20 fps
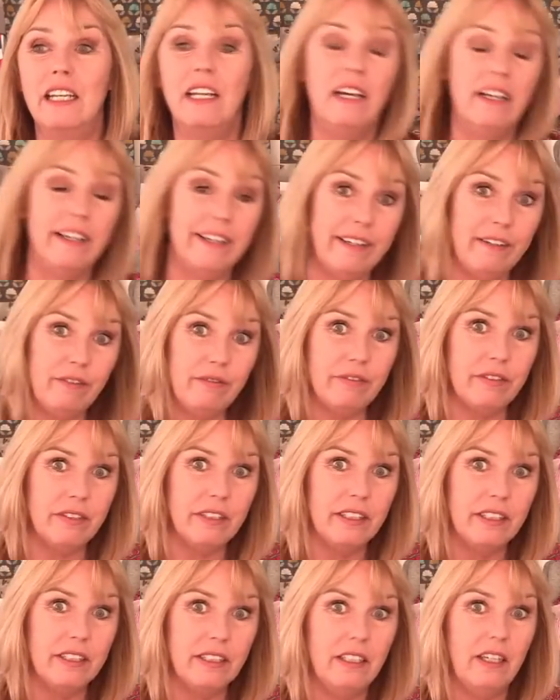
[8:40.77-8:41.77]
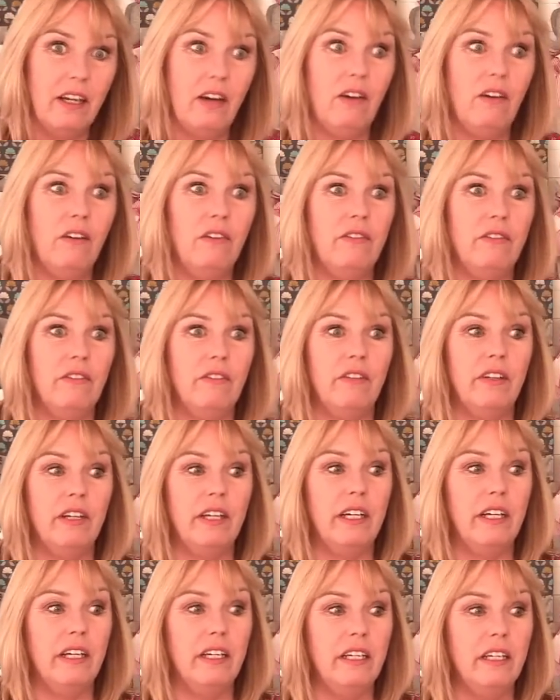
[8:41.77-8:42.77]
live on
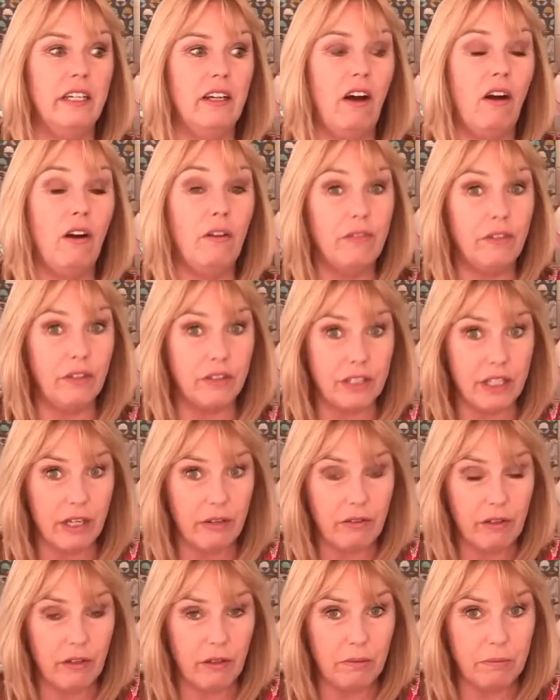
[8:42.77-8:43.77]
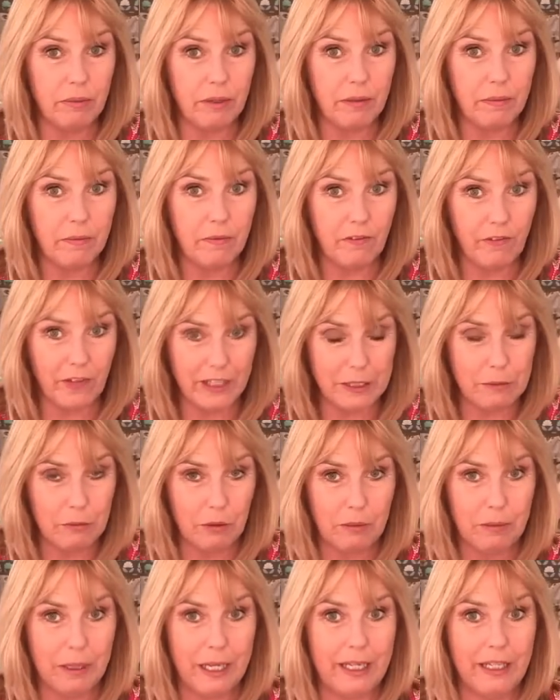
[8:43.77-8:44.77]
the Half Yard Sewing Club
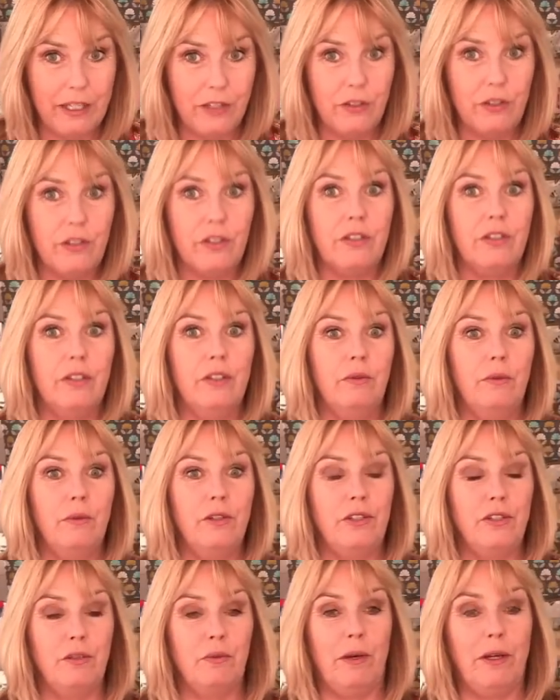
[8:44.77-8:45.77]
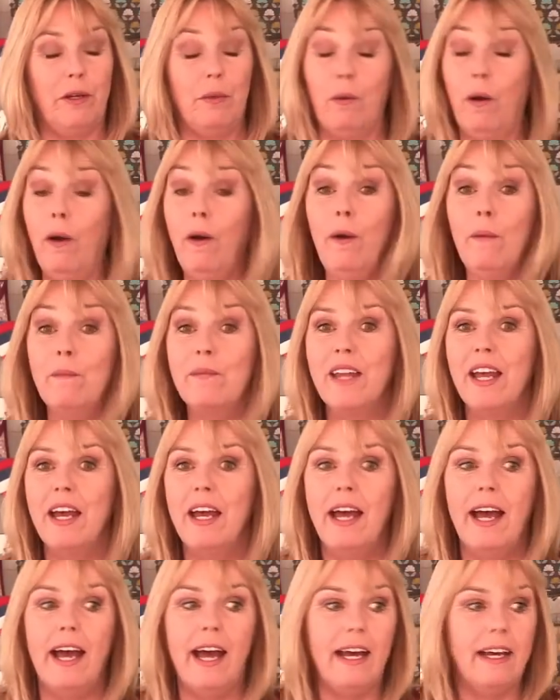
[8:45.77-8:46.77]
Facebook page which is where you are,
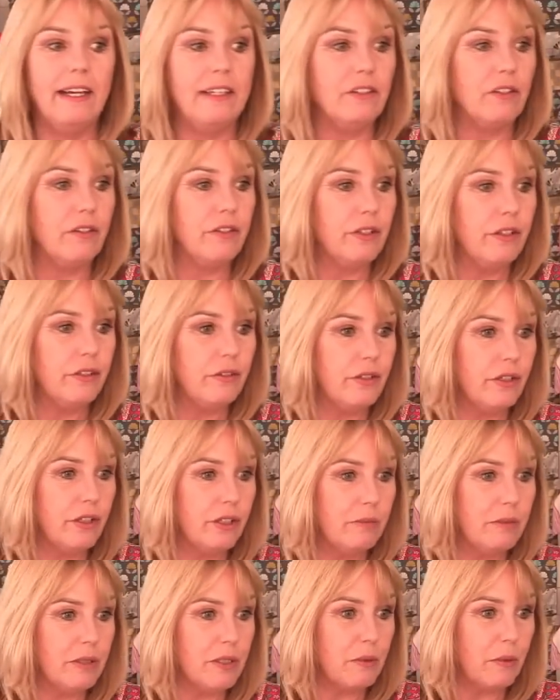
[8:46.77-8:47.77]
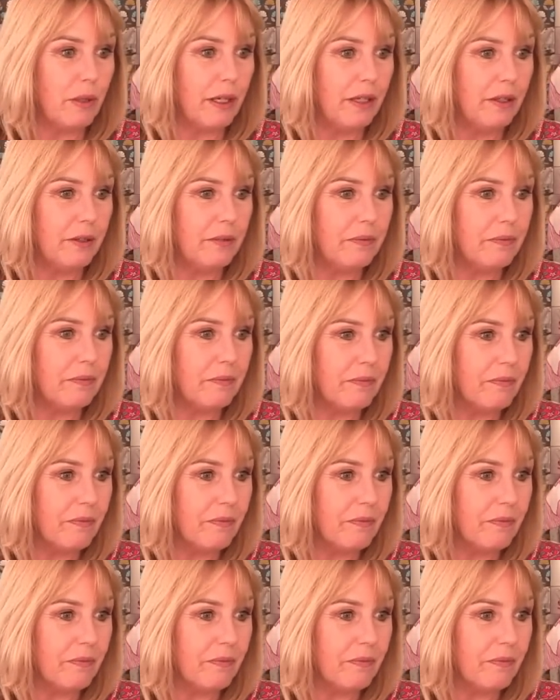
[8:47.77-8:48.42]
and on YouTube as well.